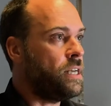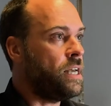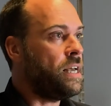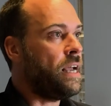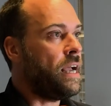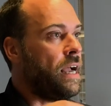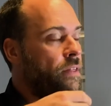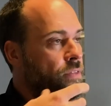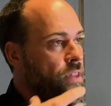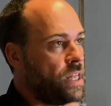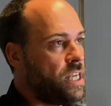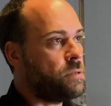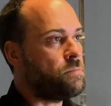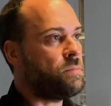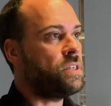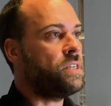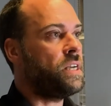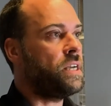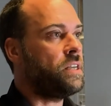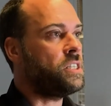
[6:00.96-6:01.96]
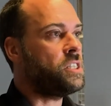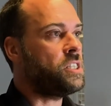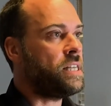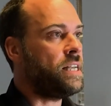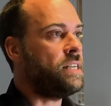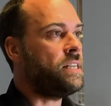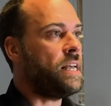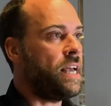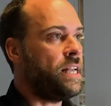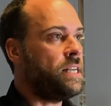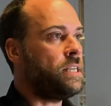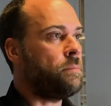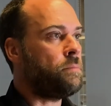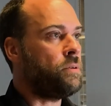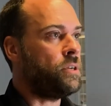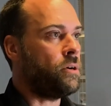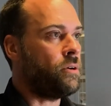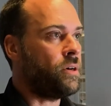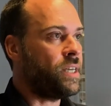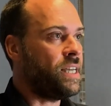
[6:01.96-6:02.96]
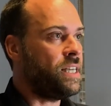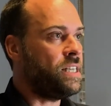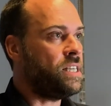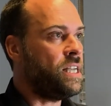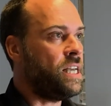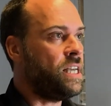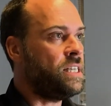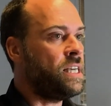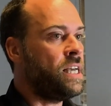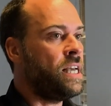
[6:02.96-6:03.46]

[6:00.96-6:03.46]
and these particles then end up in our kidney,